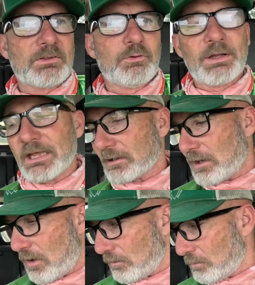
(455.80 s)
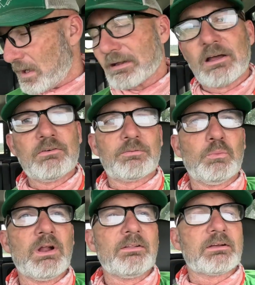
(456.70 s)
so I get a call a while ago from
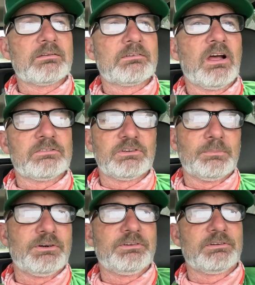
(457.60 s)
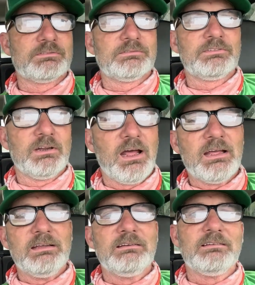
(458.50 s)
one of the customers
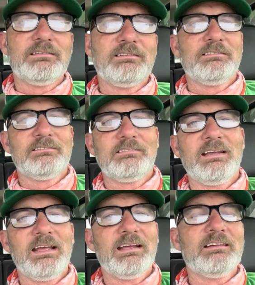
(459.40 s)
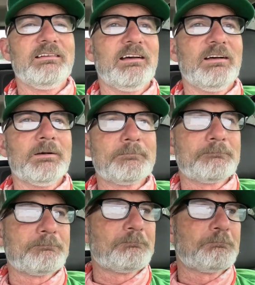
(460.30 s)
today, and uh,
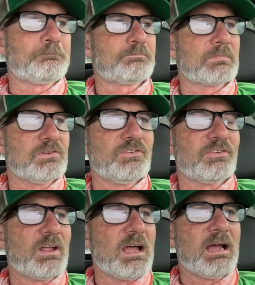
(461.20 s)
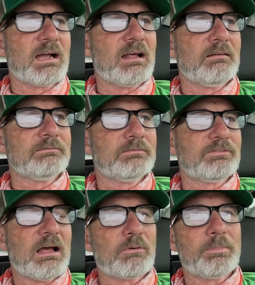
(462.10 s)
she says, "Hey, I got a
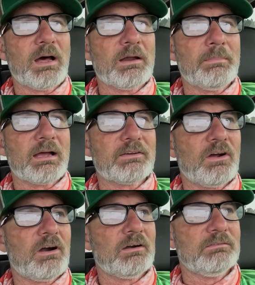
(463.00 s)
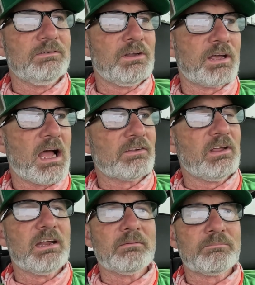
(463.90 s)
flower pot in the backyard. You guys
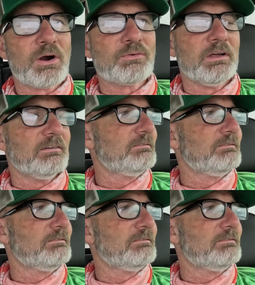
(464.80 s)
hit it and broke it.